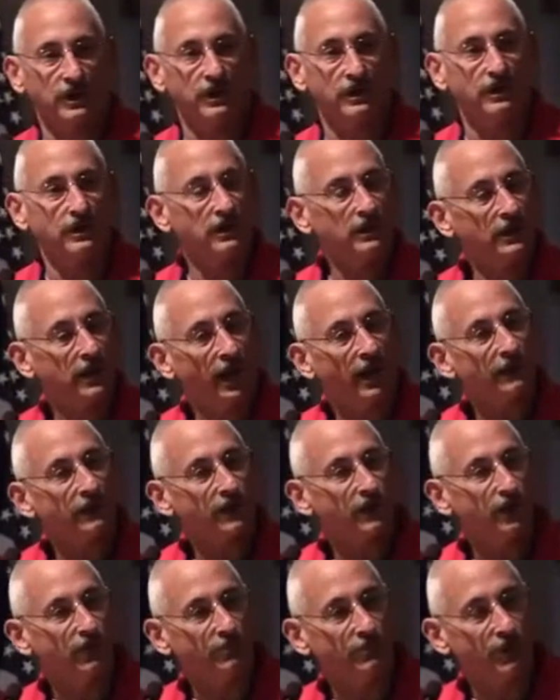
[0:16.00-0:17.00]
uh,
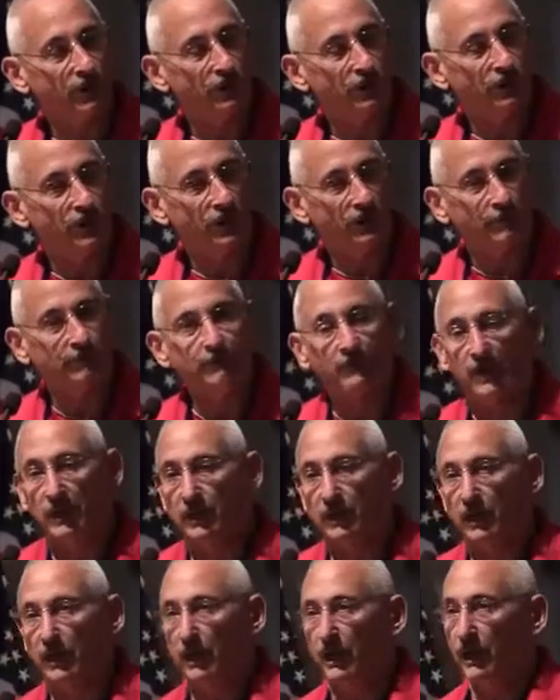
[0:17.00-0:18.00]
Catholic Community.
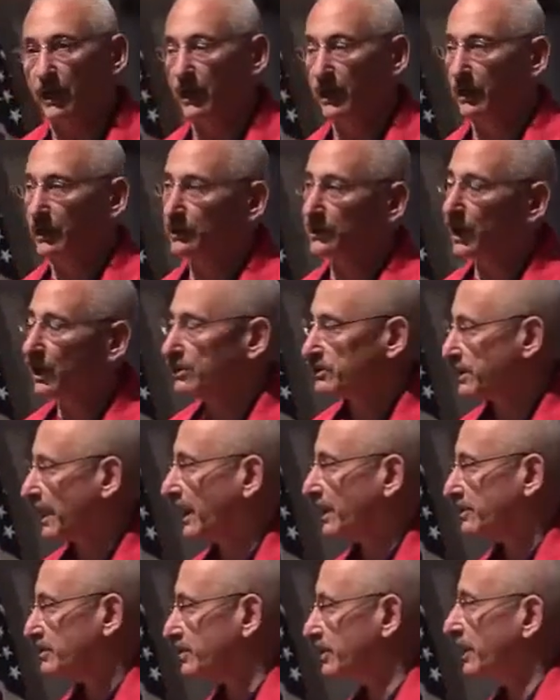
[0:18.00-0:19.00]
And I was
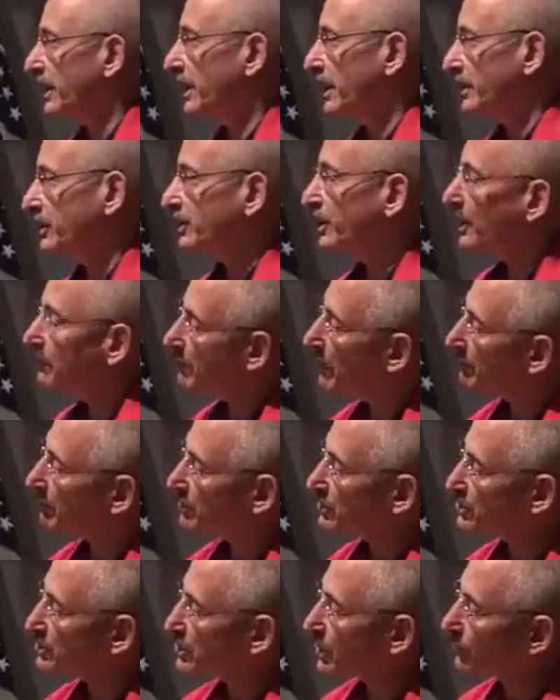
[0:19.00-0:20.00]
asked today to come up
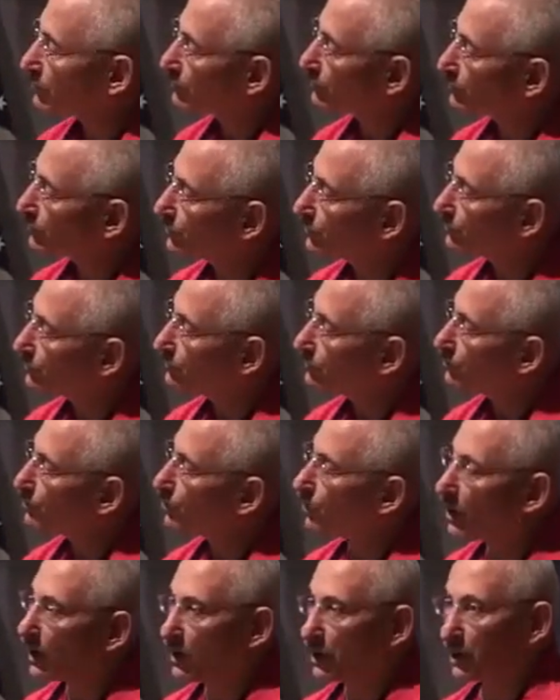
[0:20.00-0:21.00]
and share with you
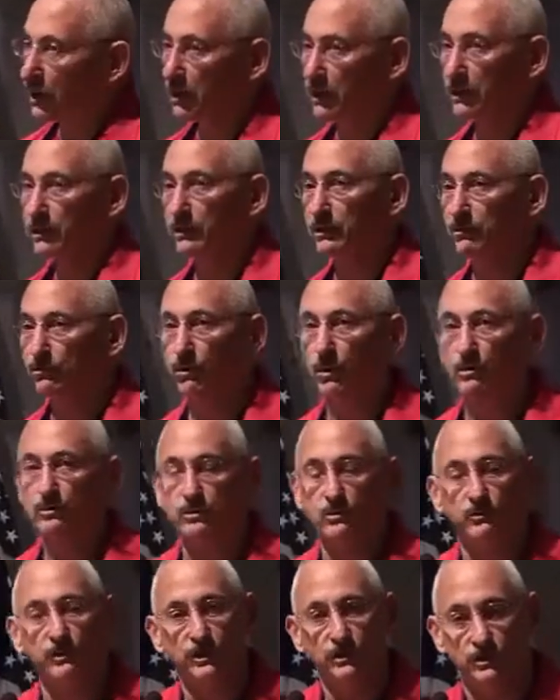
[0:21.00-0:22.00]
why the
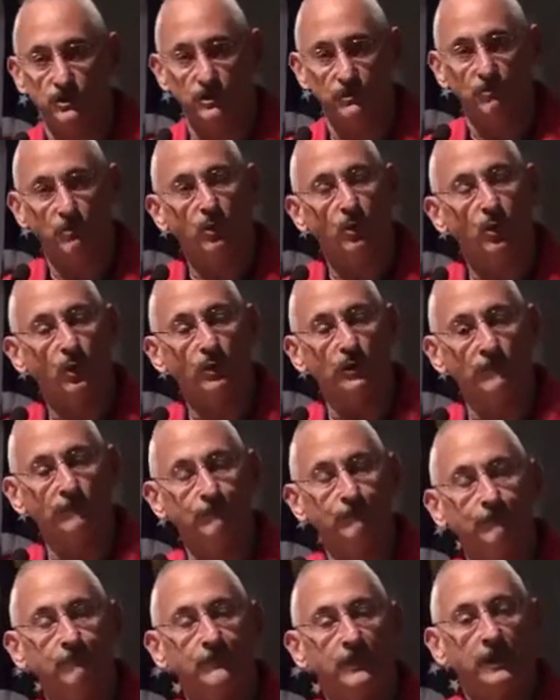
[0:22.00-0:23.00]
rosary is
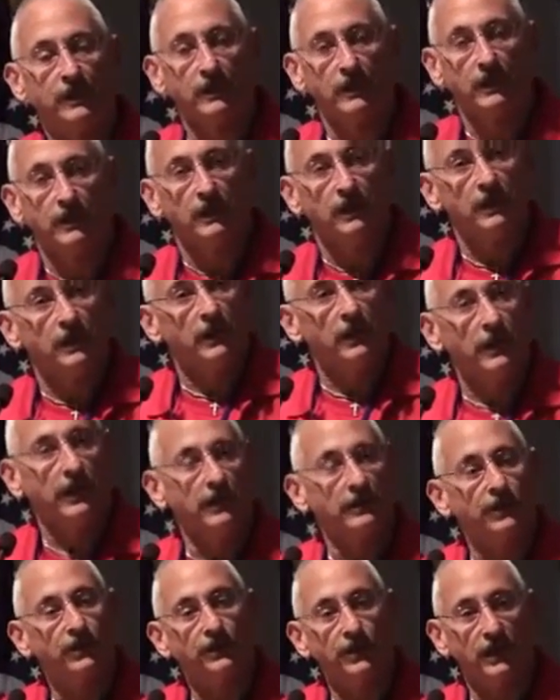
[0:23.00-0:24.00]
important.
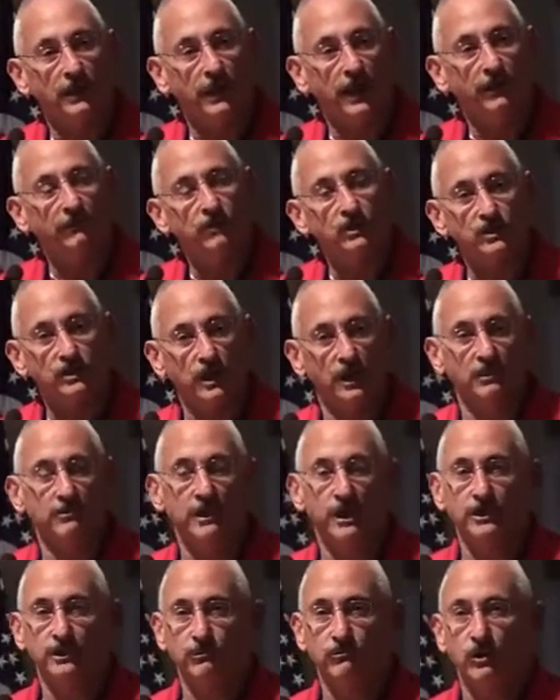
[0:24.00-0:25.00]
And the thing I have to say
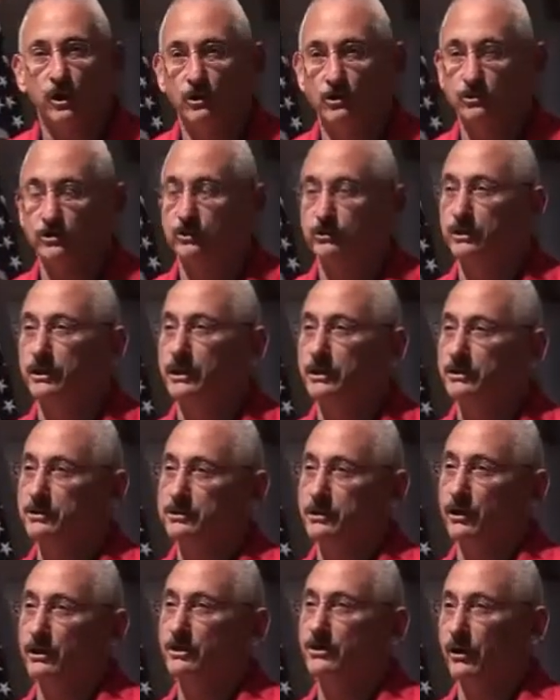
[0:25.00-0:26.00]
about the rosary,
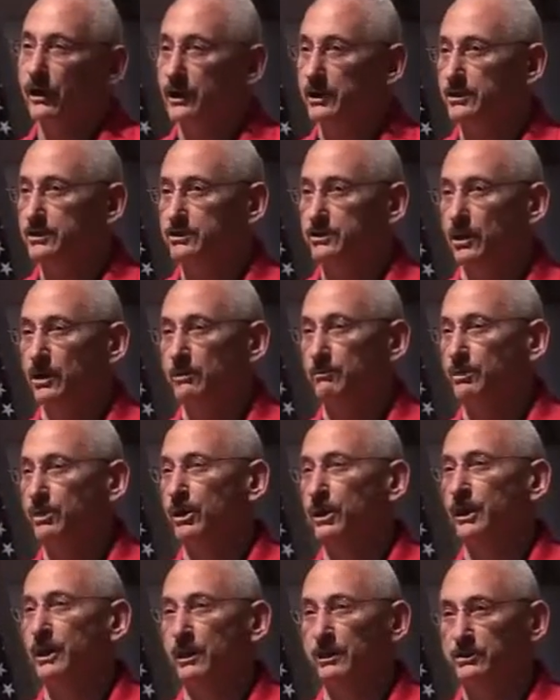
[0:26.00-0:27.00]
it's our greatest
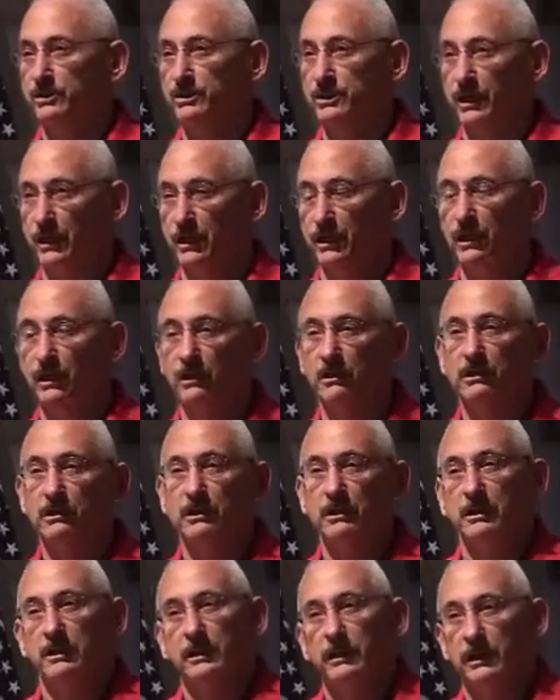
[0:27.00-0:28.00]
armor against hell.
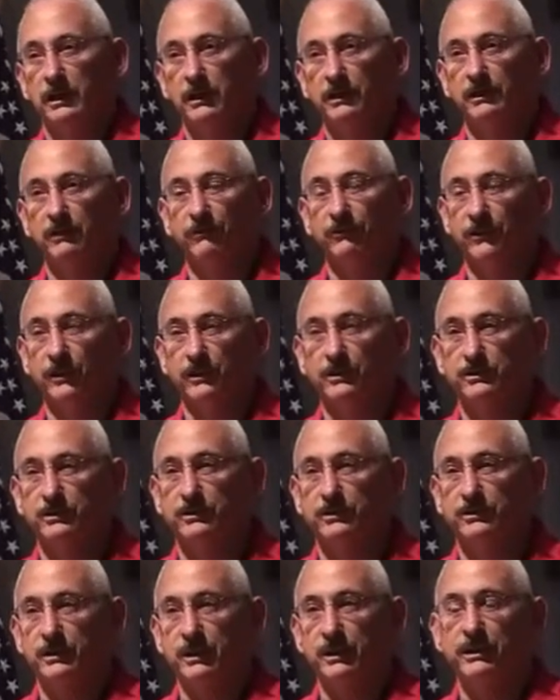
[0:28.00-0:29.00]
It defeats
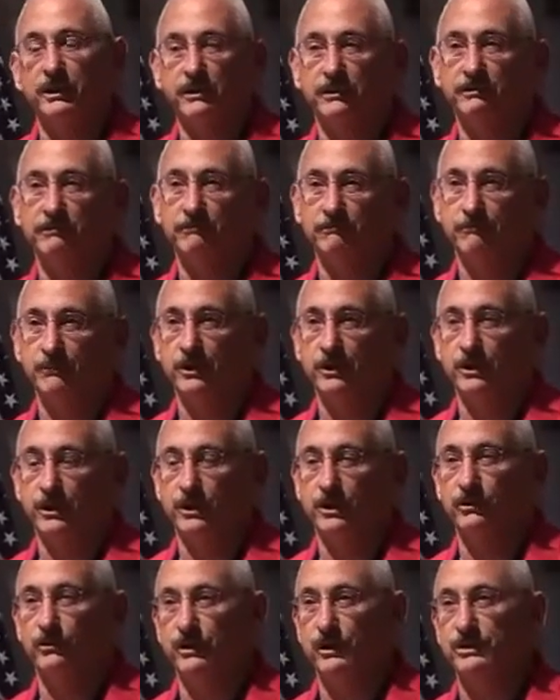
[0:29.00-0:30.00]
sin, it
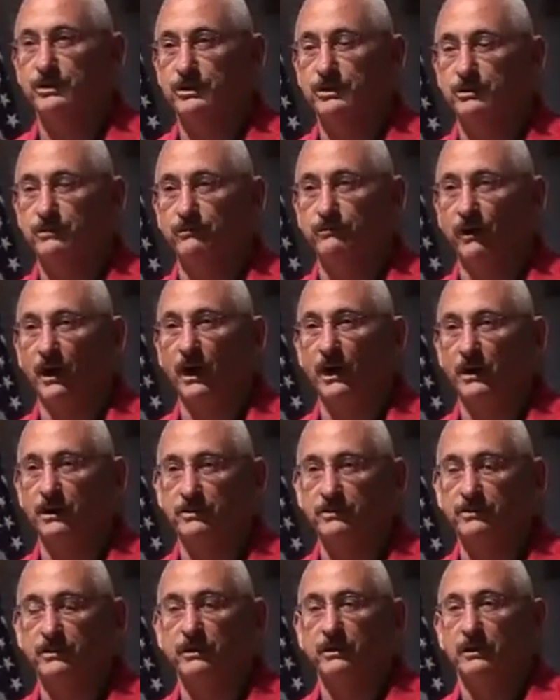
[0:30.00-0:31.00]
decreases
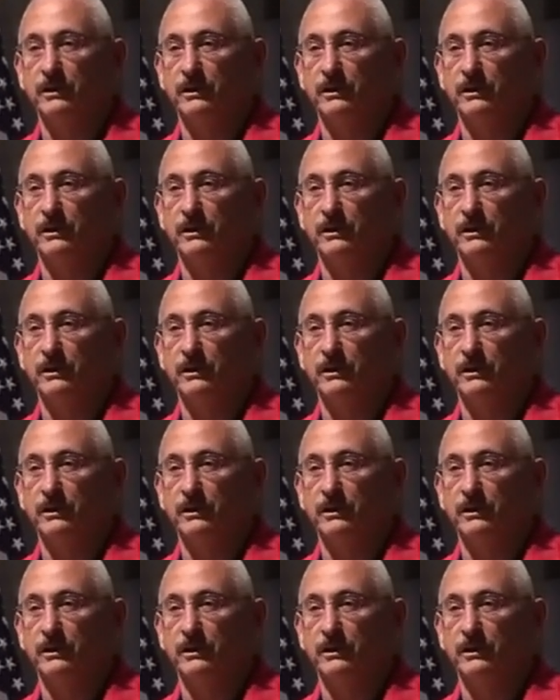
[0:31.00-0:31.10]
vice,